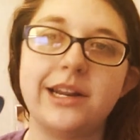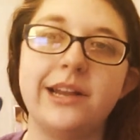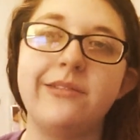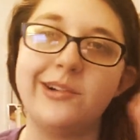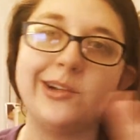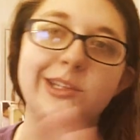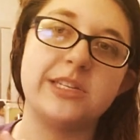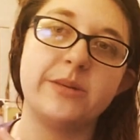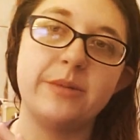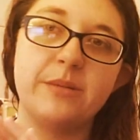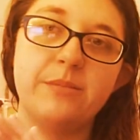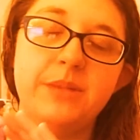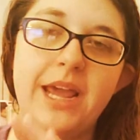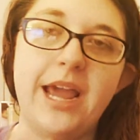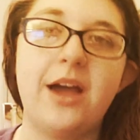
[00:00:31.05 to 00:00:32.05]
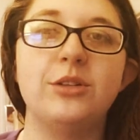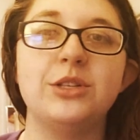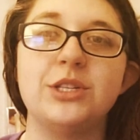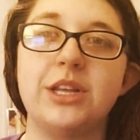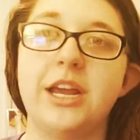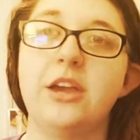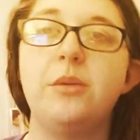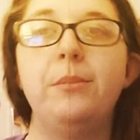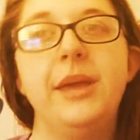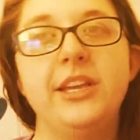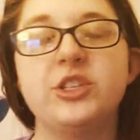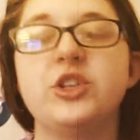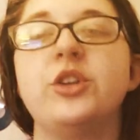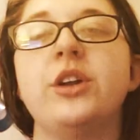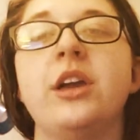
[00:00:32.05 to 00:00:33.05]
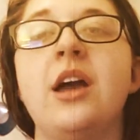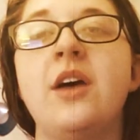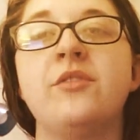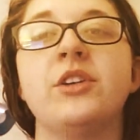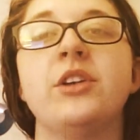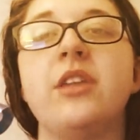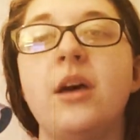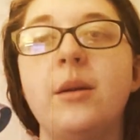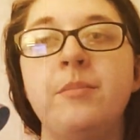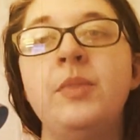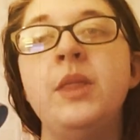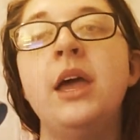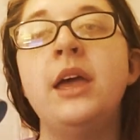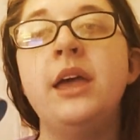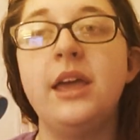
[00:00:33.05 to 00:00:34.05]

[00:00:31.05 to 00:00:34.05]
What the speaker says: and I wrote some of them down so that I could make sure to cover them